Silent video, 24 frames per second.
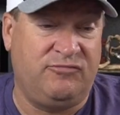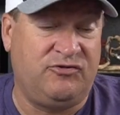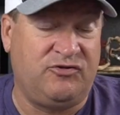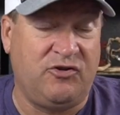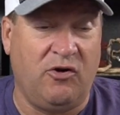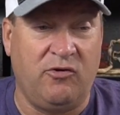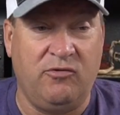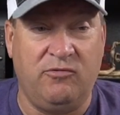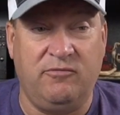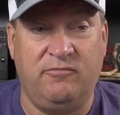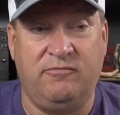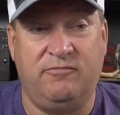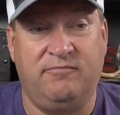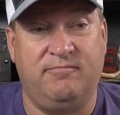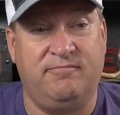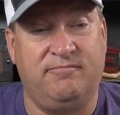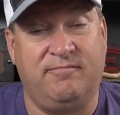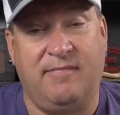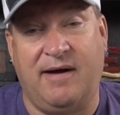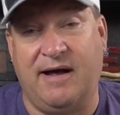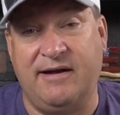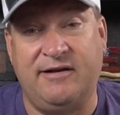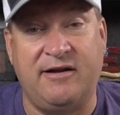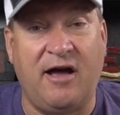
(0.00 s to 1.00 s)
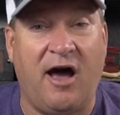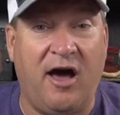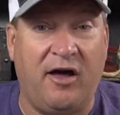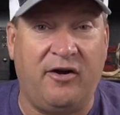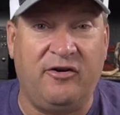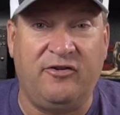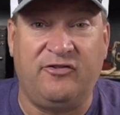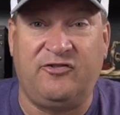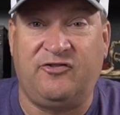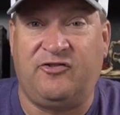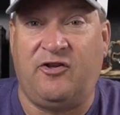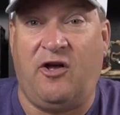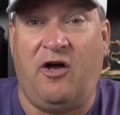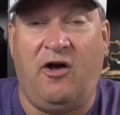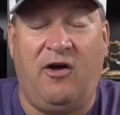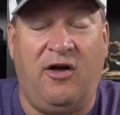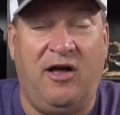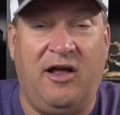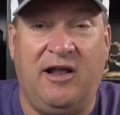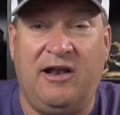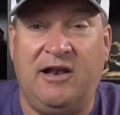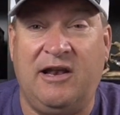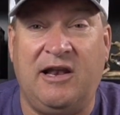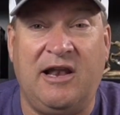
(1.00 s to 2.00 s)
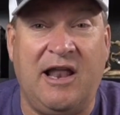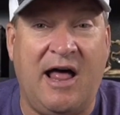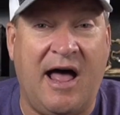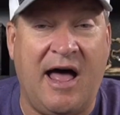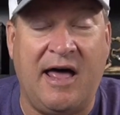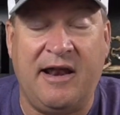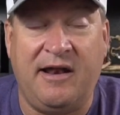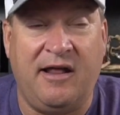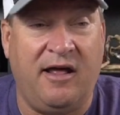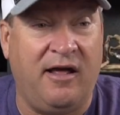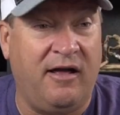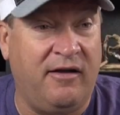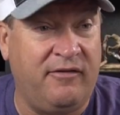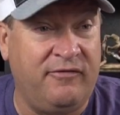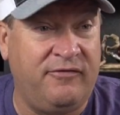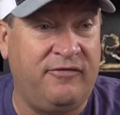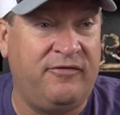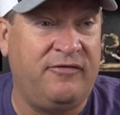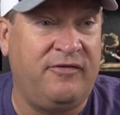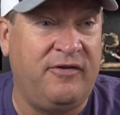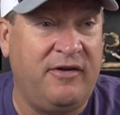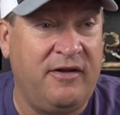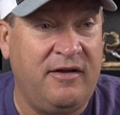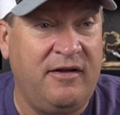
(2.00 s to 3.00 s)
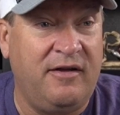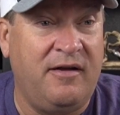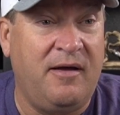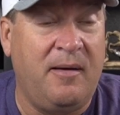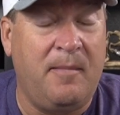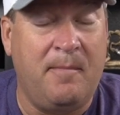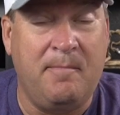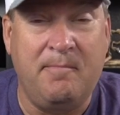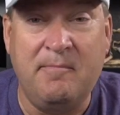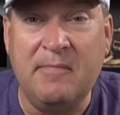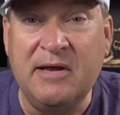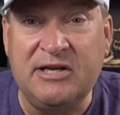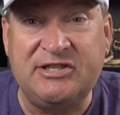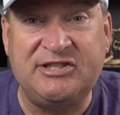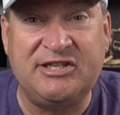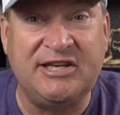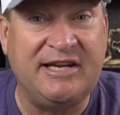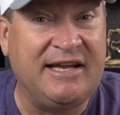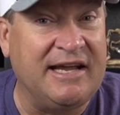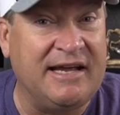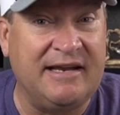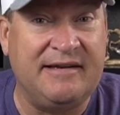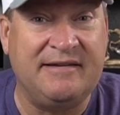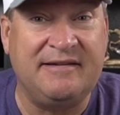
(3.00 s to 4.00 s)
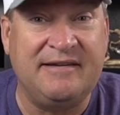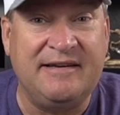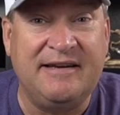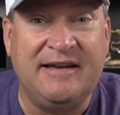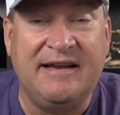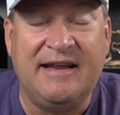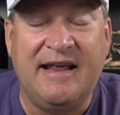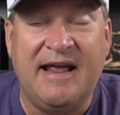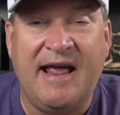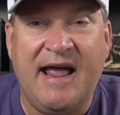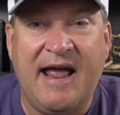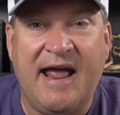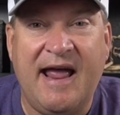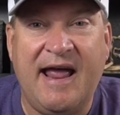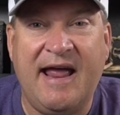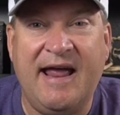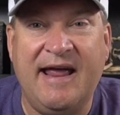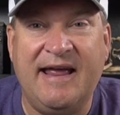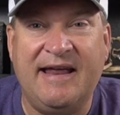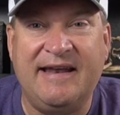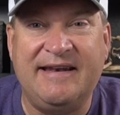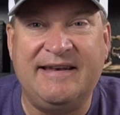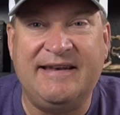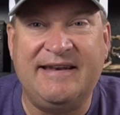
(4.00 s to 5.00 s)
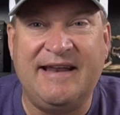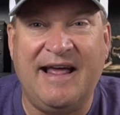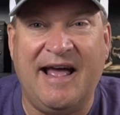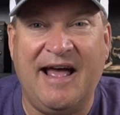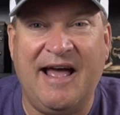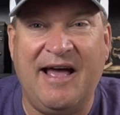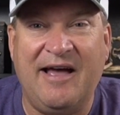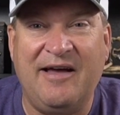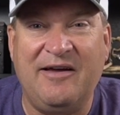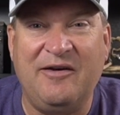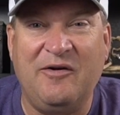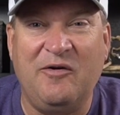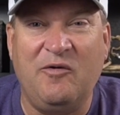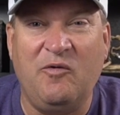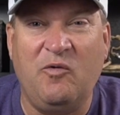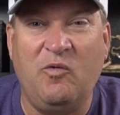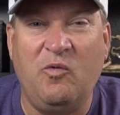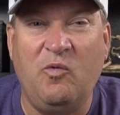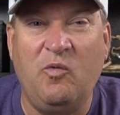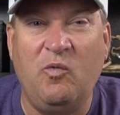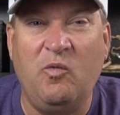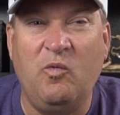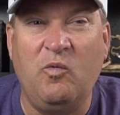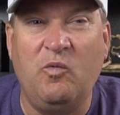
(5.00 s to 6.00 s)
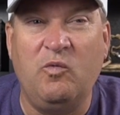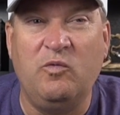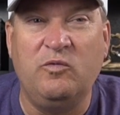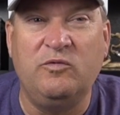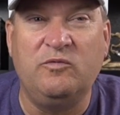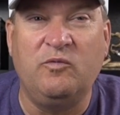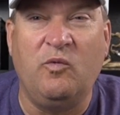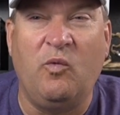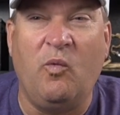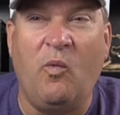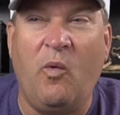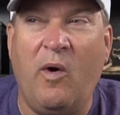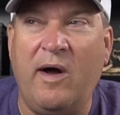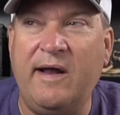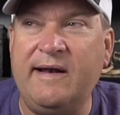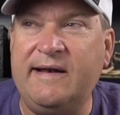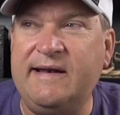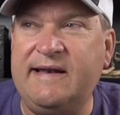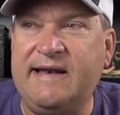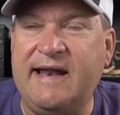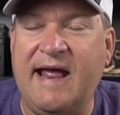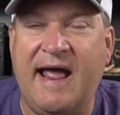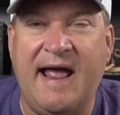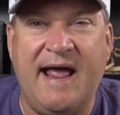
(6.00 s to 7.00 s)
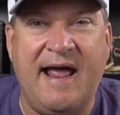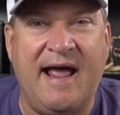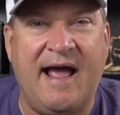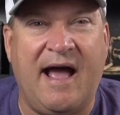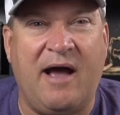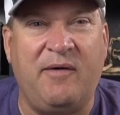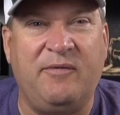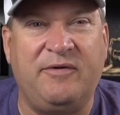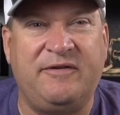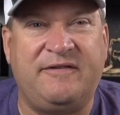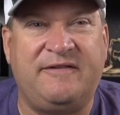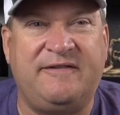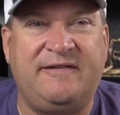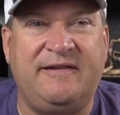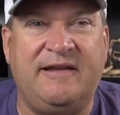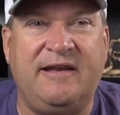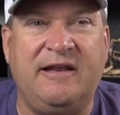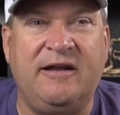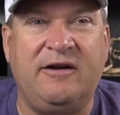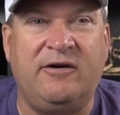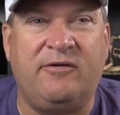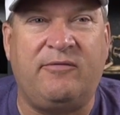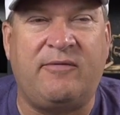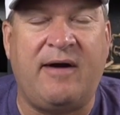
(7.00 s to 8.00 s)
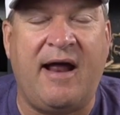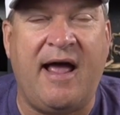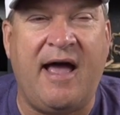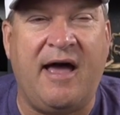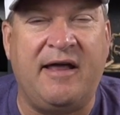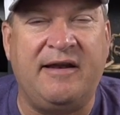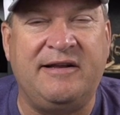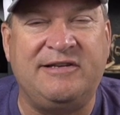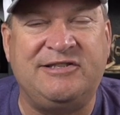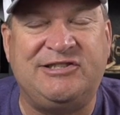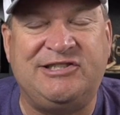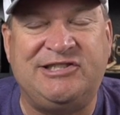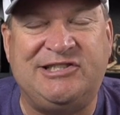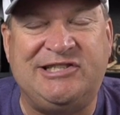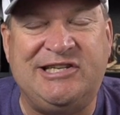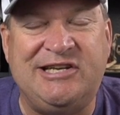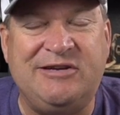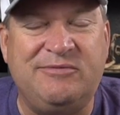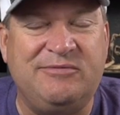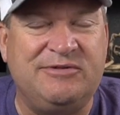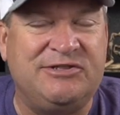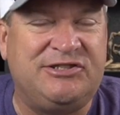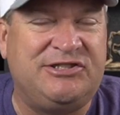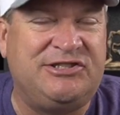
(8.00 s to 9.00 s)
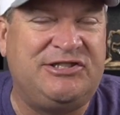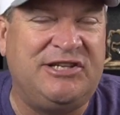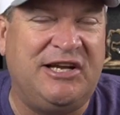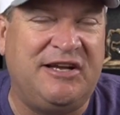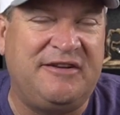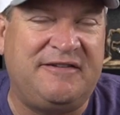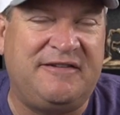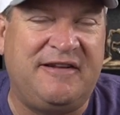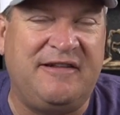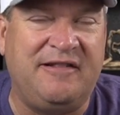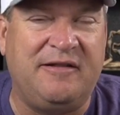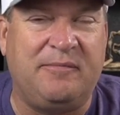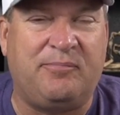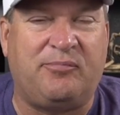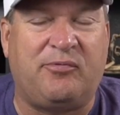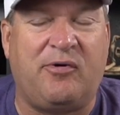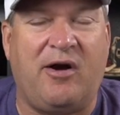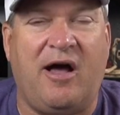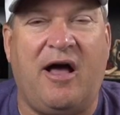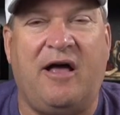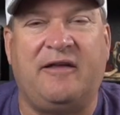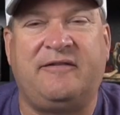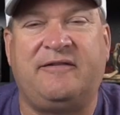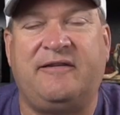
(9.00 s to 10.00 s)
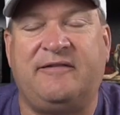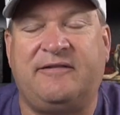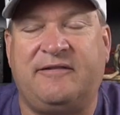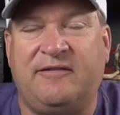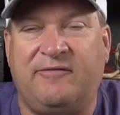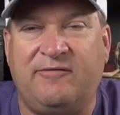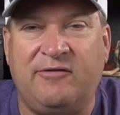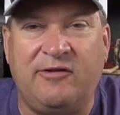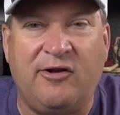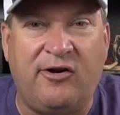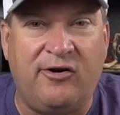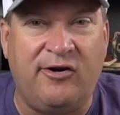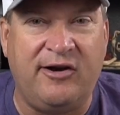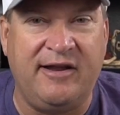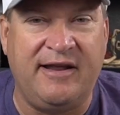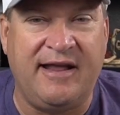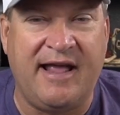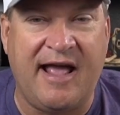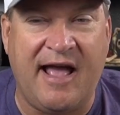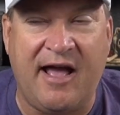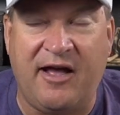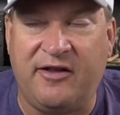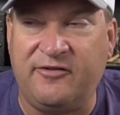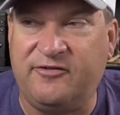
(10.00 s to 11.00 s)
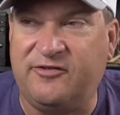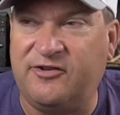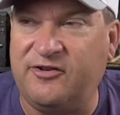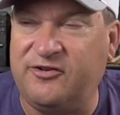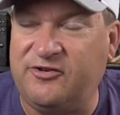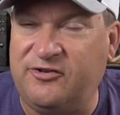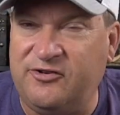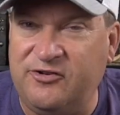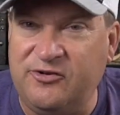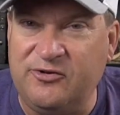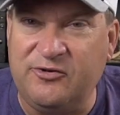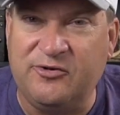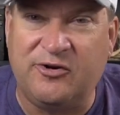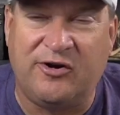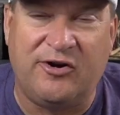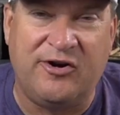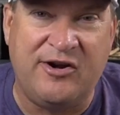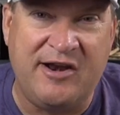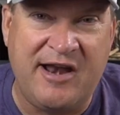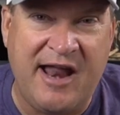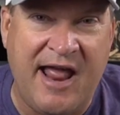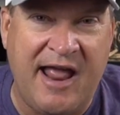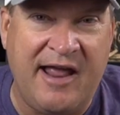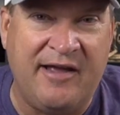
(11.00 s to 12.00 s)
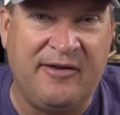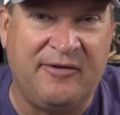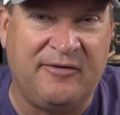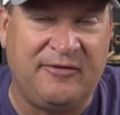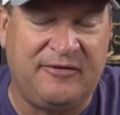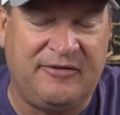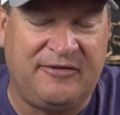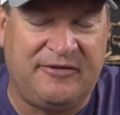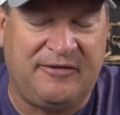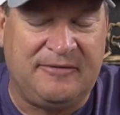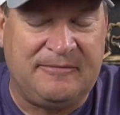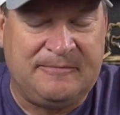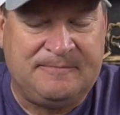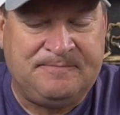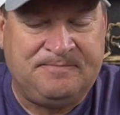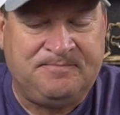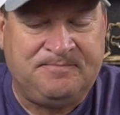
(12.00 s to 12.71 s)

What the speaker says: so my daughter saw a lot of Michigan. And one day I was sitting around and she was just in the process of learning how to do her nails.